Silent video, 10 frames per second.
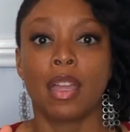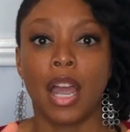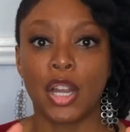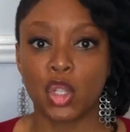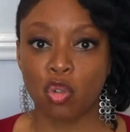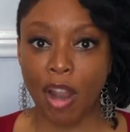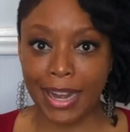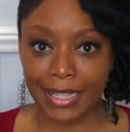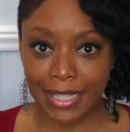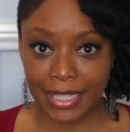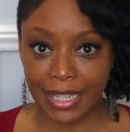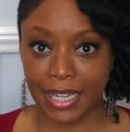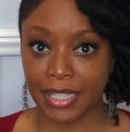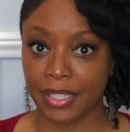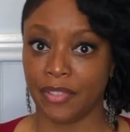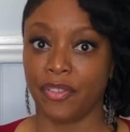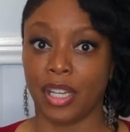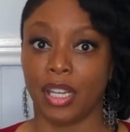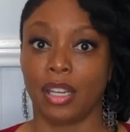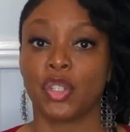attracting negativity.